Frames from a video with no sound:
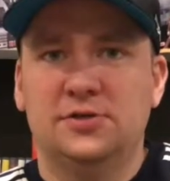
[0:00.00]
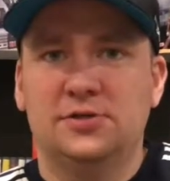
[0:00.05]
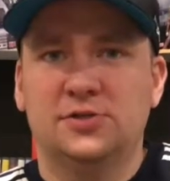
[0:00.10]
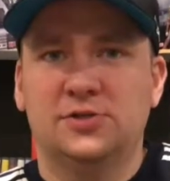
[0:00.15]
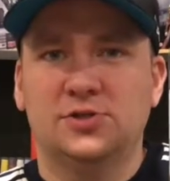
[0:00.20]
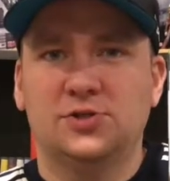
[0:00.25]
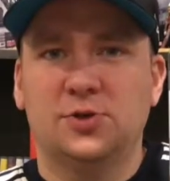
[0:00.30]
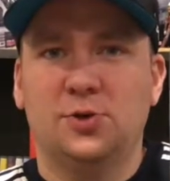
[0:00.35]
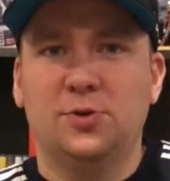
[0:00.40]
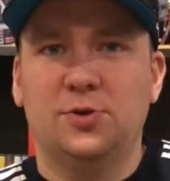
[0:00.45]

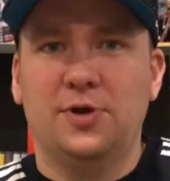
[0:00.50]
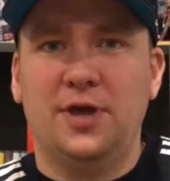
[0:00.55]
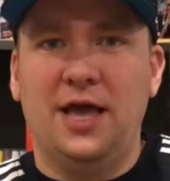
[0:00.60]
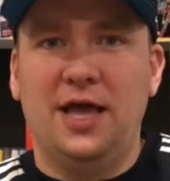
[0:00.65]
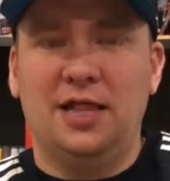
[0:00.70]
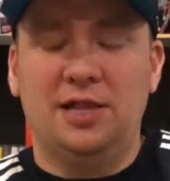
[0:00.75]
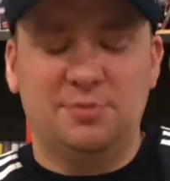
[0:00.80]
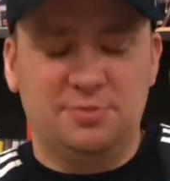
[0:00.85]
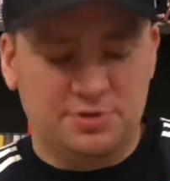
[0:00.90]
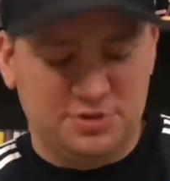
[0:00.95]
Soul
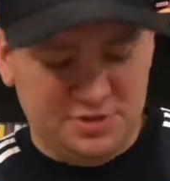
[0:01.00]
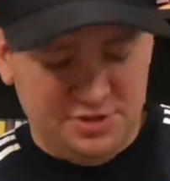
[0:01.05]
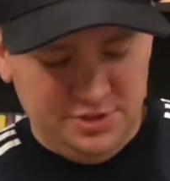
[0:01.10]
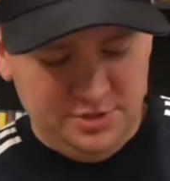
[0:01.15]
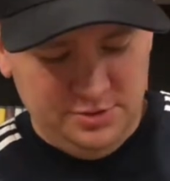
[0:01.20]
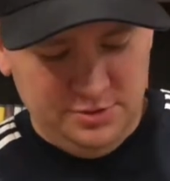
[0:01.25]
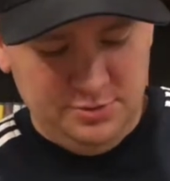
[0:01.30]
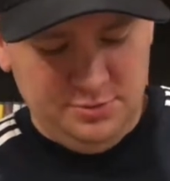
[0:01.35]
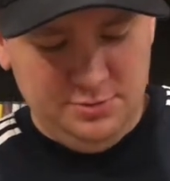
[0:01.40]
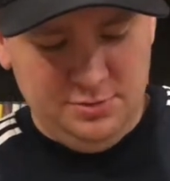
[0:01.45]
Calibur
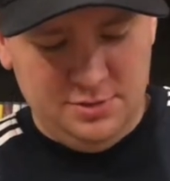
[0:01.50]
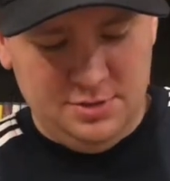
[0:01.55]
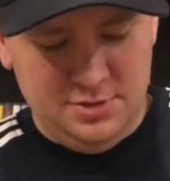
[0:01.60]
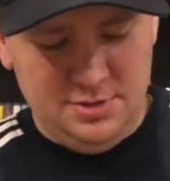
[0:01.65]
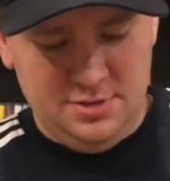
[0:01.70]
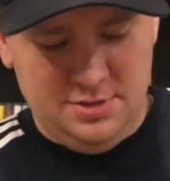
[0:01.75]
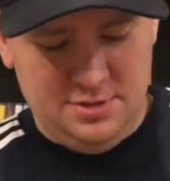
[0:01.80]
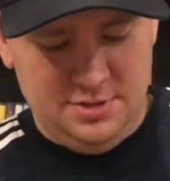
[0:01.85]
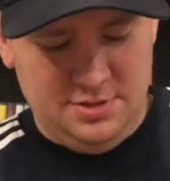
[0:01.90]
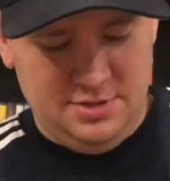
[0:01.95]
2,
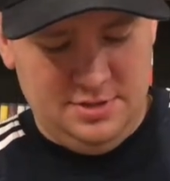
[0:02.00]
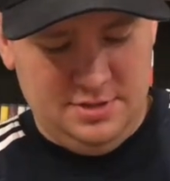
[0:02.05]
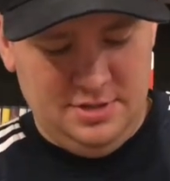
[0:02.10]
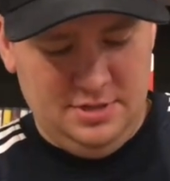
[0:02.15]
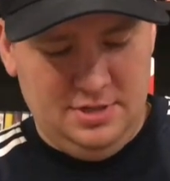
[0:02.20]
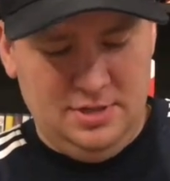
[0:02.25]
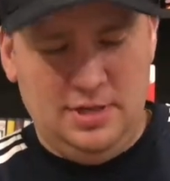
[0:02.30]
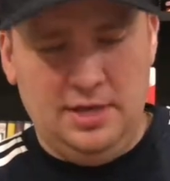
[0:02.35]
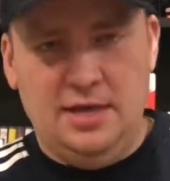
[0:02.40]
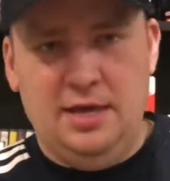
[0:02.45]

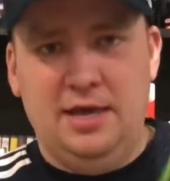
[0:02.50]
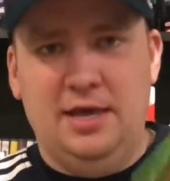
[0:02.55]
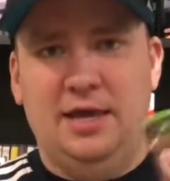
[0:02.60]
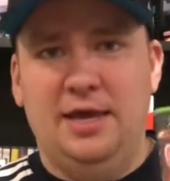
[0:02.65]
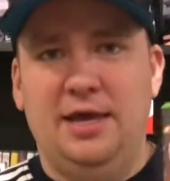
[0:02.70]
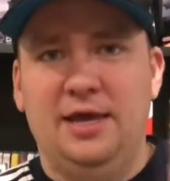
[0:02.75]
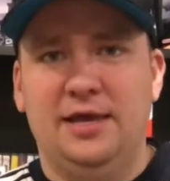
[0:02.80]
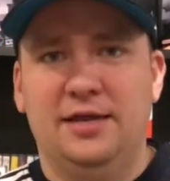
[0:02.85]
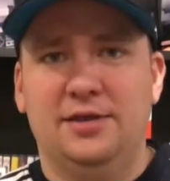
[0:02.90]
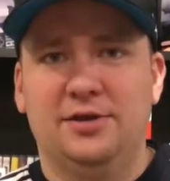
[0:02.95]

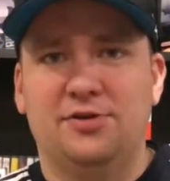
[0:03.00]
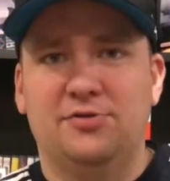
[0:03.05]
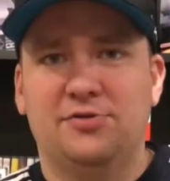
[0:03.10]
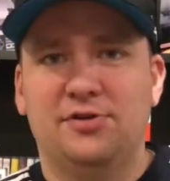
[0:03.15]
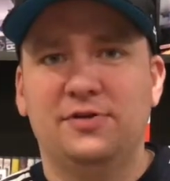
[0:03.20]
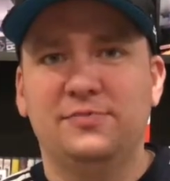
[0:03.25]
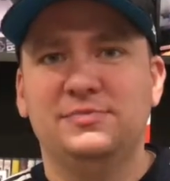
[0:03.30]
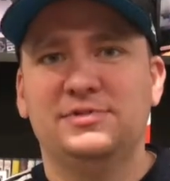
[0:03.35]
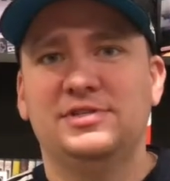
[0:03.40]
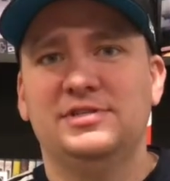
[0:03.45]
and
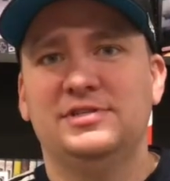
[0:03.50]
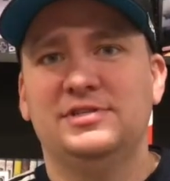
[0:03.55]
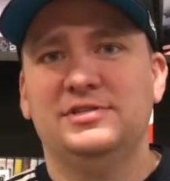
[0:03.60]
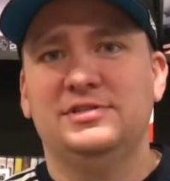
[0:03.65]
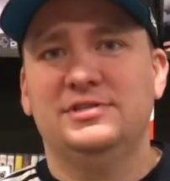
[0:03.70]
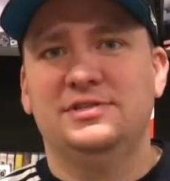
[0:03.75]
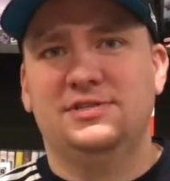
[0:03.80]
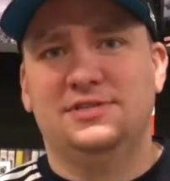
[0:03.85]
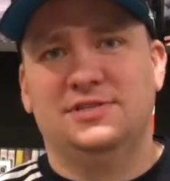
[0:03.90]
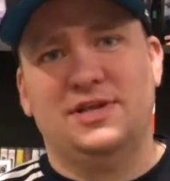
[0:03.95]

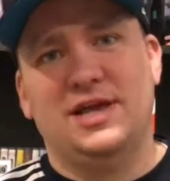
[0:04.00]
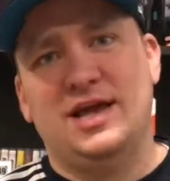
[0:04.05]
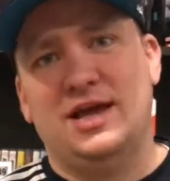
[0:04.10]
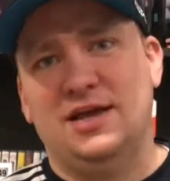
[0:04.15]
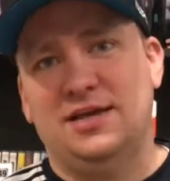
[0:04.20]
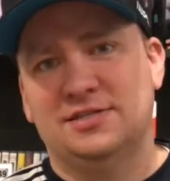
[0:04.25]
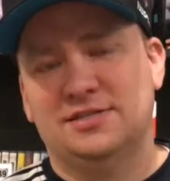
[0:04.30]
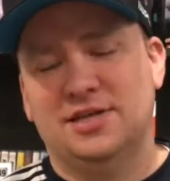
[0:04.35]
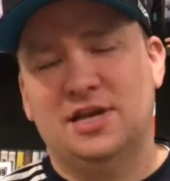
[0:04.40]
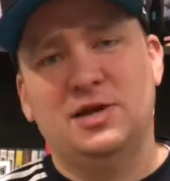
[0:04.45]
Crimson
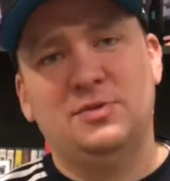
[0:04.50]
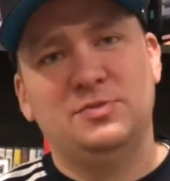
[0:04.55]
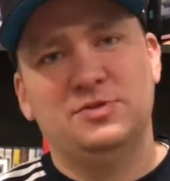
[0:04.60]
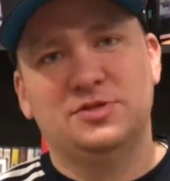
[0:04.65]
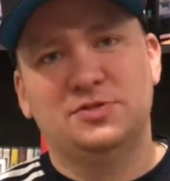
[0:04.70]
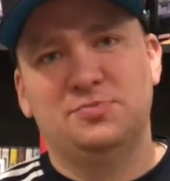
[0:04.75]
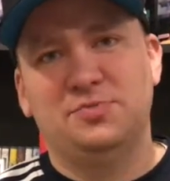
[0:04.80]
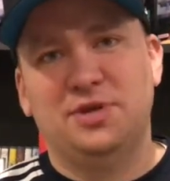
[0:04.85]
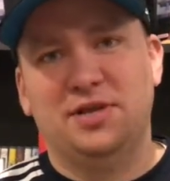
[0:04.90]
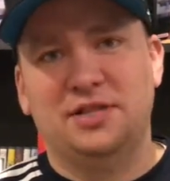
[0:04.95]
Skies. I
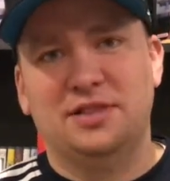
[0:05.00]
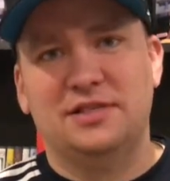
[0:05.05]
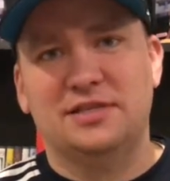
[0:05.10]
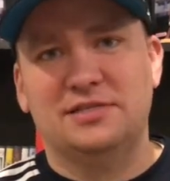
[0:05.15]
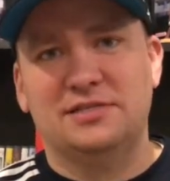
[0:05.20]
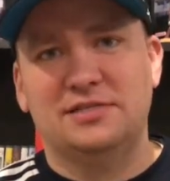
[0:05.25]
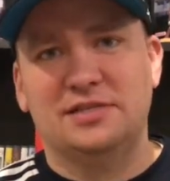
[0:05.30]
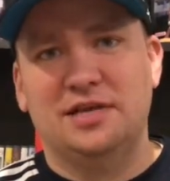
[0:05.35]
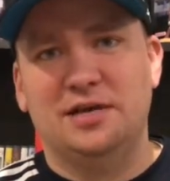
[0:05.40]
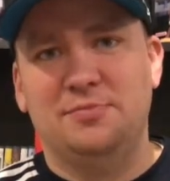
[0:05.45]
almost picked
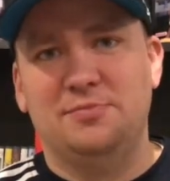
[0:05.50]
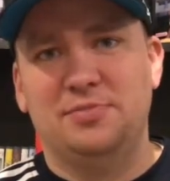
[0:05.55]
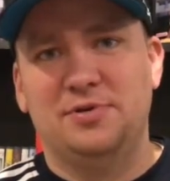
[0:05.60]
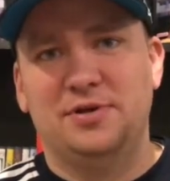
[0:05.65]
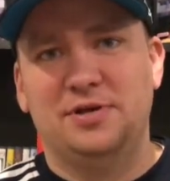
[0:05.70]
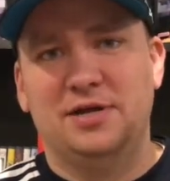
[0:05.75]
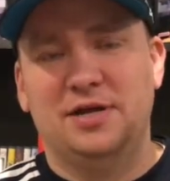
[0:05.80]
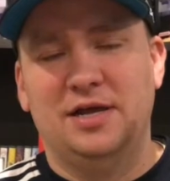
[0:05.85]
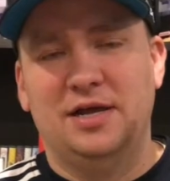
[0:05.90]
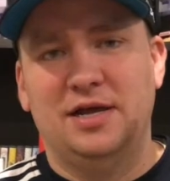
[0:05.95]
this up
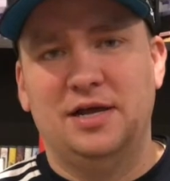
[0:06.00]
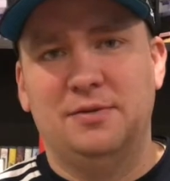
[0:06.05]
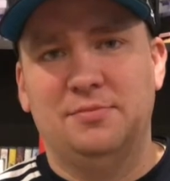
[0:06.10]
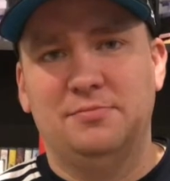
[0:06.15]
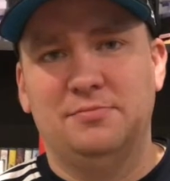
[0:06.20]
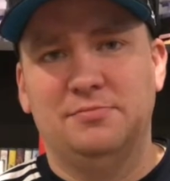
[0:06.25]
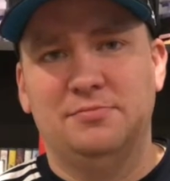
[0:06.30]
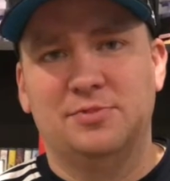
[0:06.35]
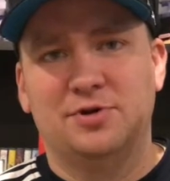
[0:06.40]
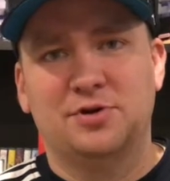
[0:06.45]

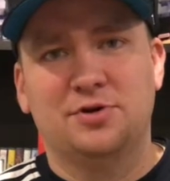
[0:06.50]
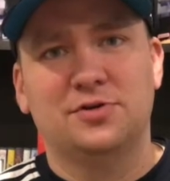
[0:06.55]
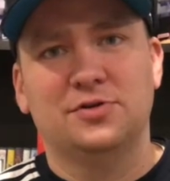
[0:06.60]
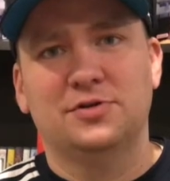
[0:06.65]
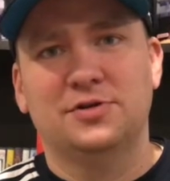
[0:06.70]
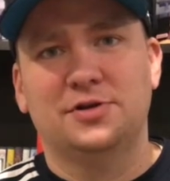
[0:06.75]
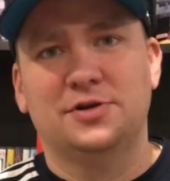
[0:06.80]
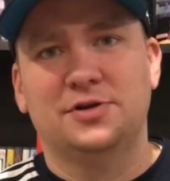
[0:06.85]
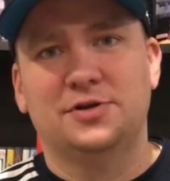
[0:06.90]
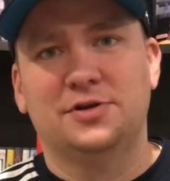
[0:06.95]

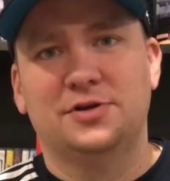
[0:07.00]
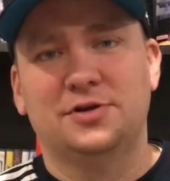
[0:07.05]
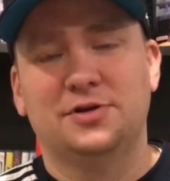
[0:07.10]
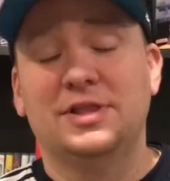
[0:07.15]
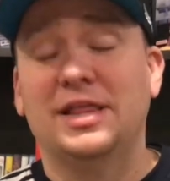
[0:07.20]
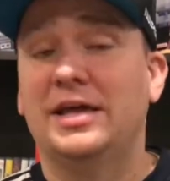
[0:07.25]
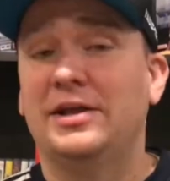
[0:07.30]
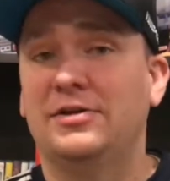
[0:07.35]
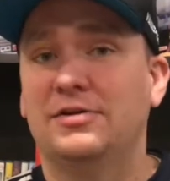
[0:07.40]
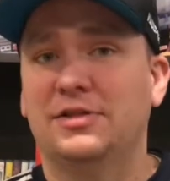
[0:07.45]

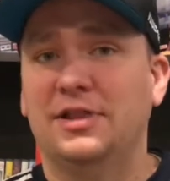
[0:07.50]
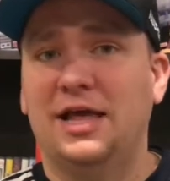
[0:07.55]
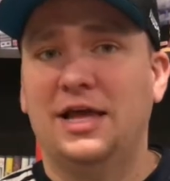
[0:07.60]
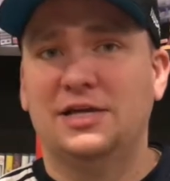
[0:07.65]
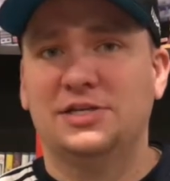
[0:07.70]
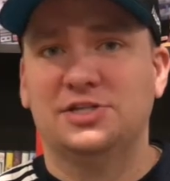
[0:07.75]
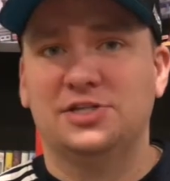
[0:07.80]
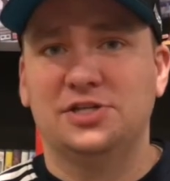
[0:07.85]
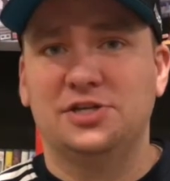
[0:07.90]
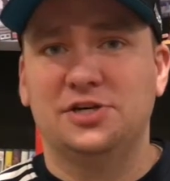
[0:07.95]
later
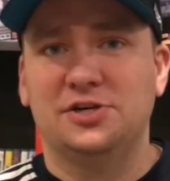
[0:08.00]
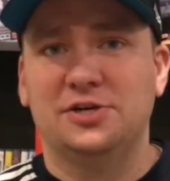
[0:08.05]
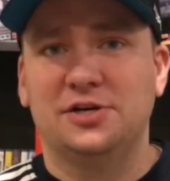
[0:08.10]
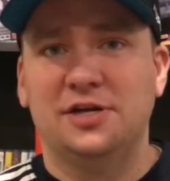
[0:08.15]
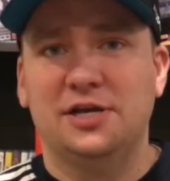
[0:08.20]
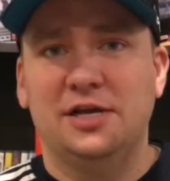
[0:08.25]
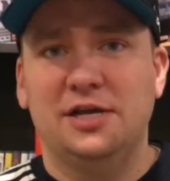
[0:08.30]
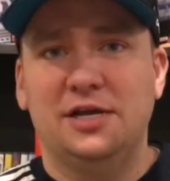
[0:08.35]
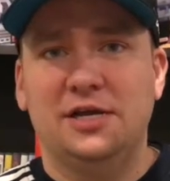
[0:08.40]
last year